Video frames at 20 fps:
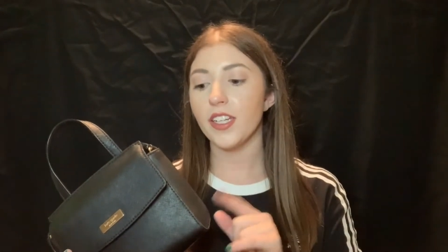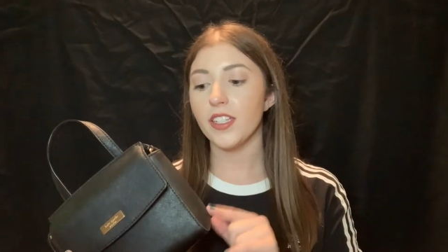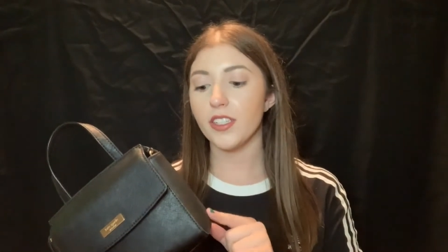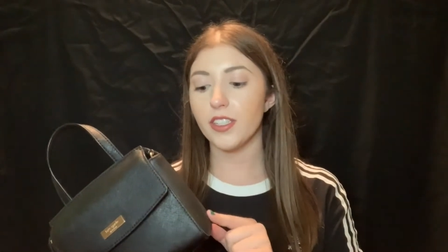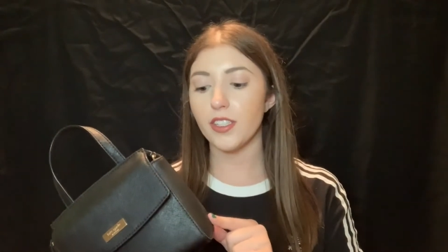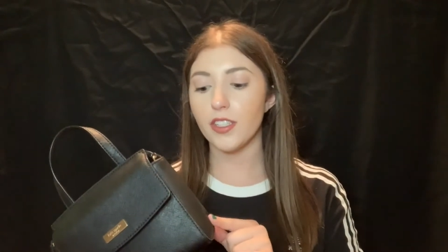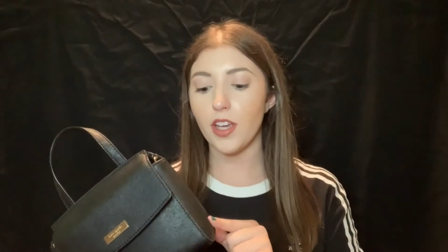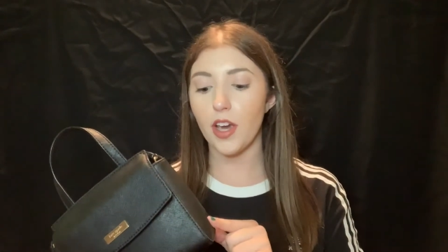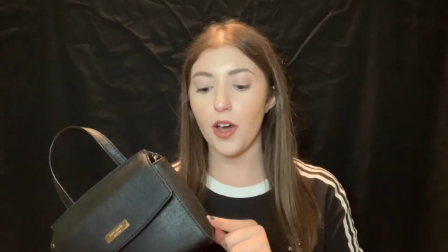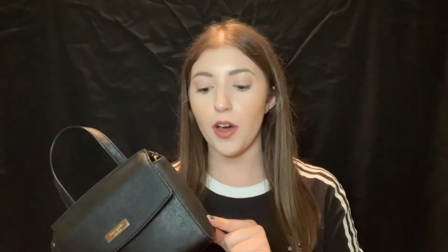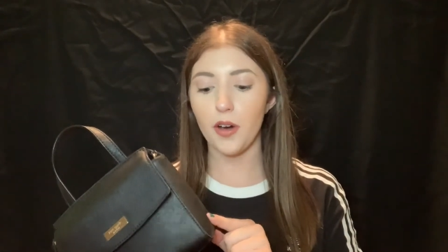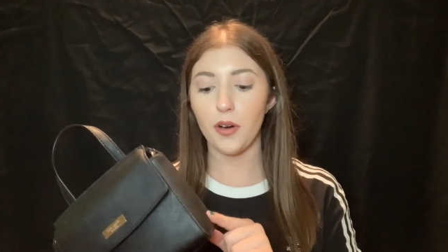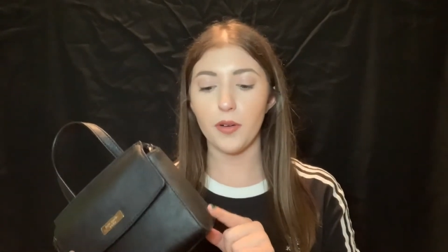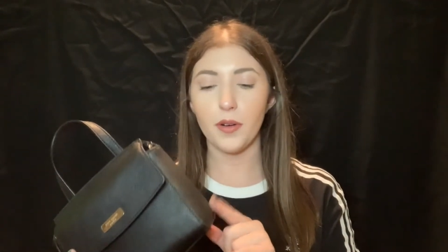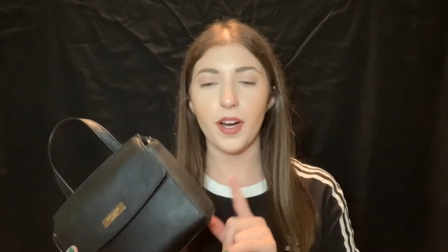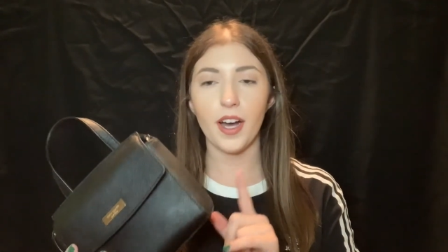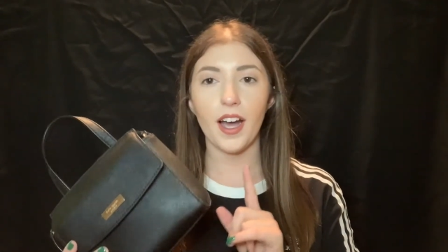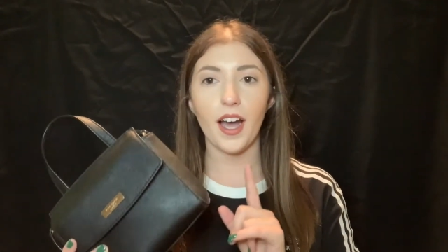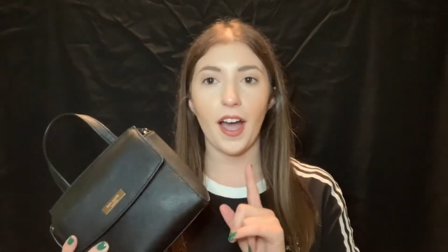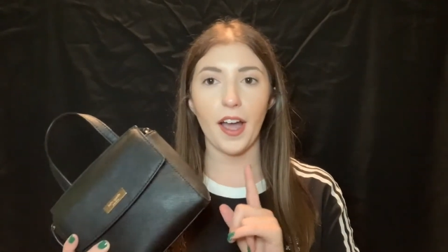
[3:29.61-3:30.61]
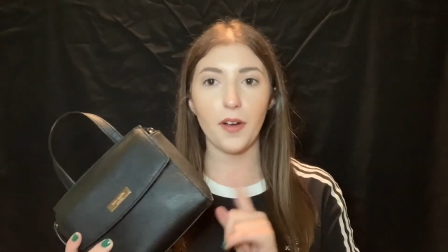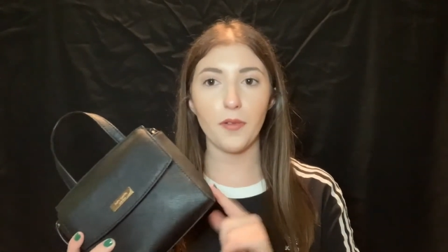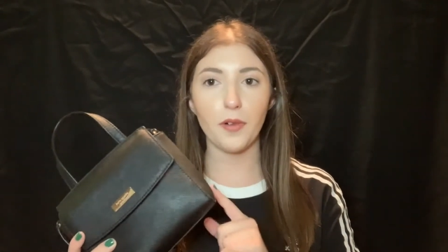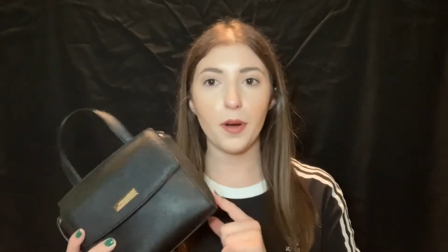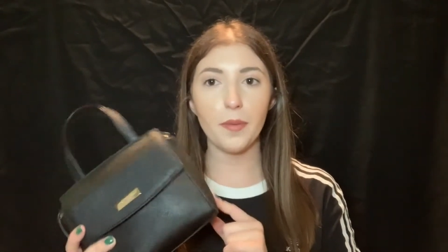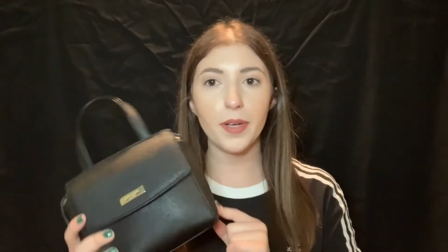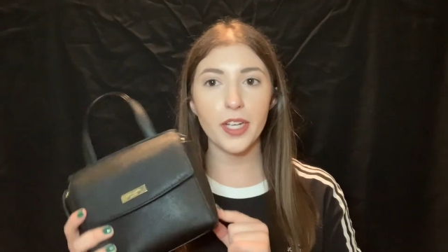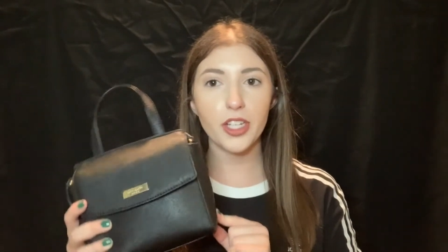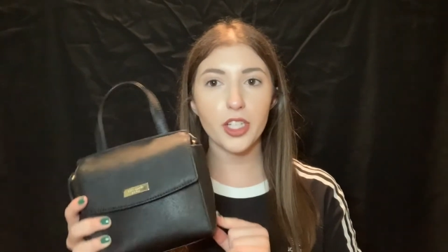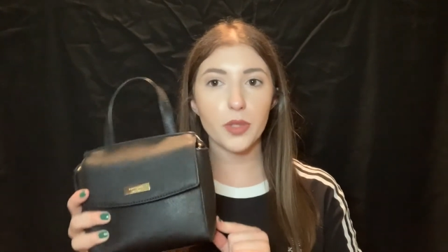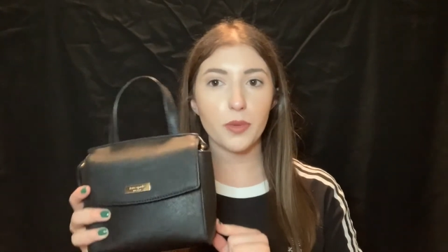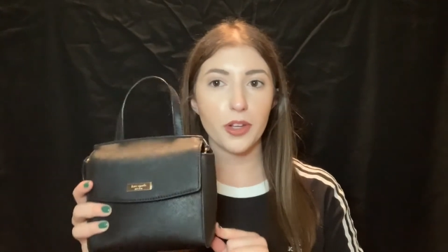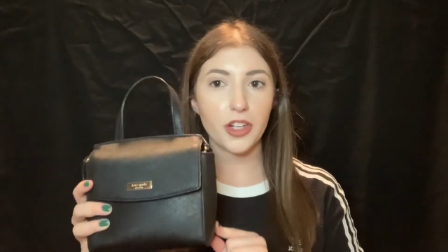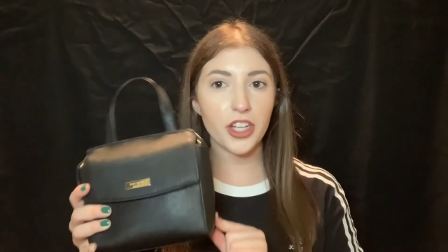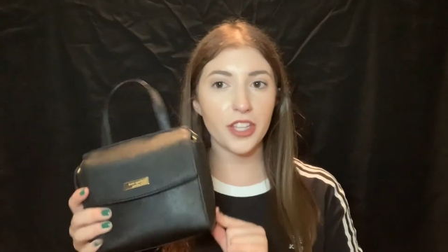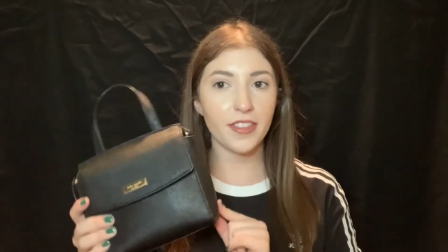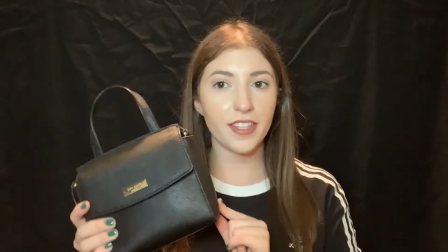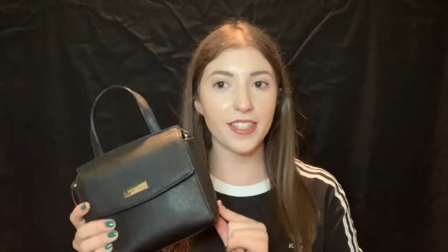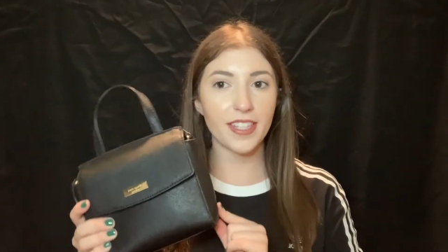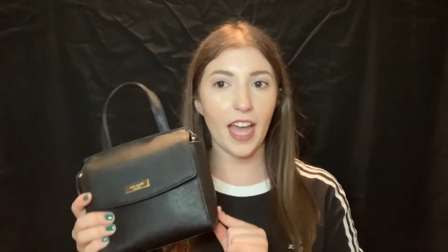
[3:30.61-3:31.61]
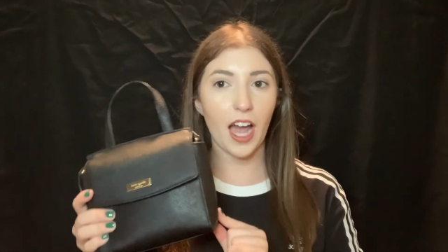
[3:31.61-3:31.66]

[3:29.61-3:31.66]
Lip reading: so I will be switching this